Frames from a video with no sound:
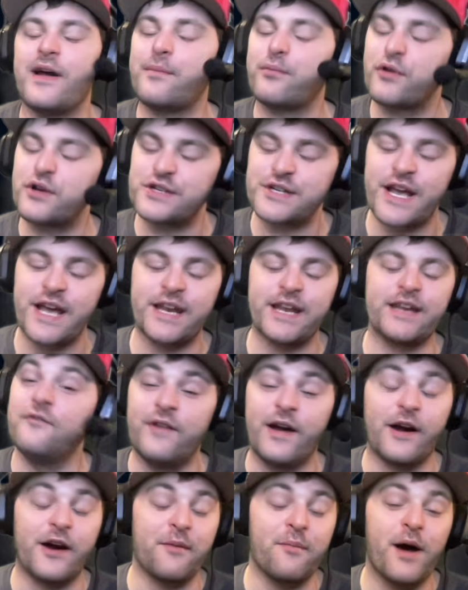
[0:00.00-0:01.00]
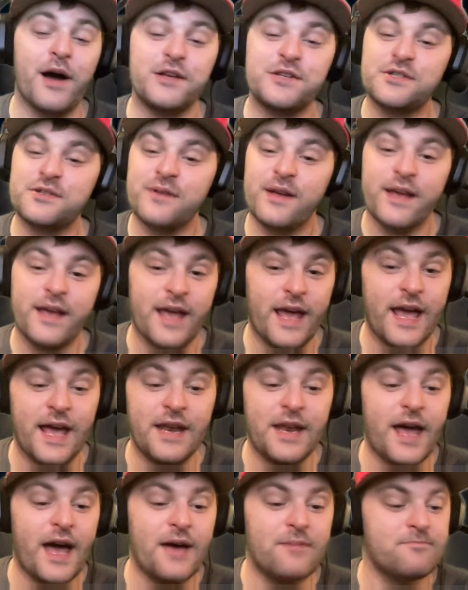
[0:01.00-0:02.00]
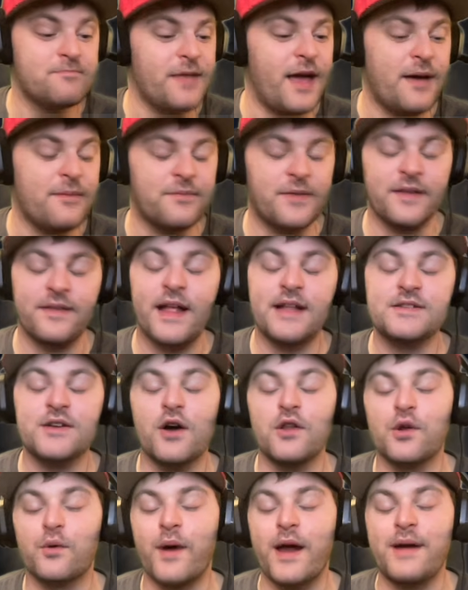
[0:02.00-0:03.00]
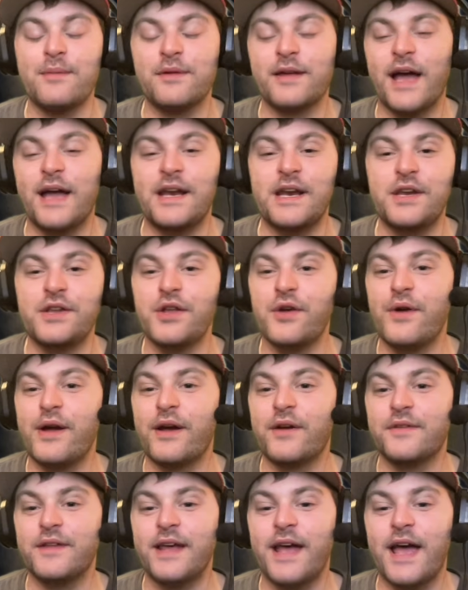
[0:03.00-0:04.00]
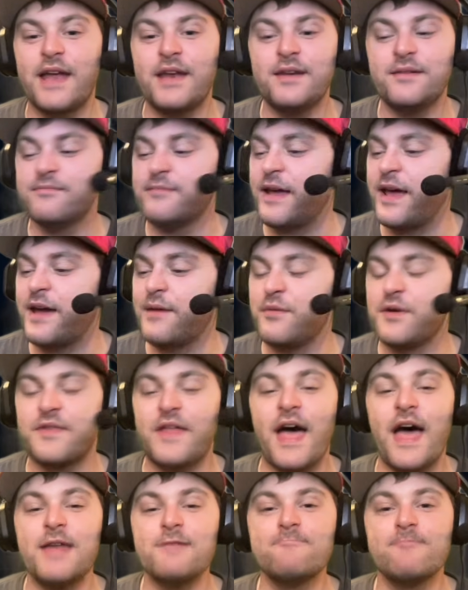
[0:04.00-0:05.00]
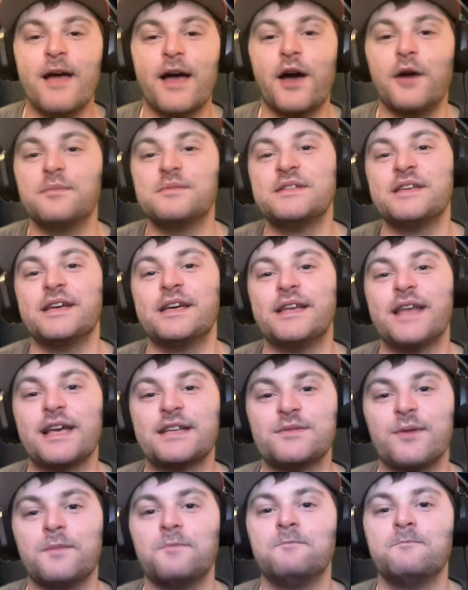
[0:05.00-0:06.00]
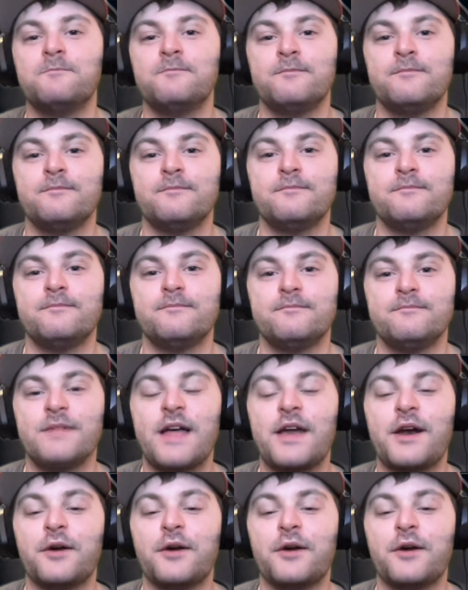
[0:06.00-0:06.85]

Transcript: I appreciate it very much. And yeah, I think that's all the rambling I need to do here at the end. And with that, I hope to see you in the next one. Later.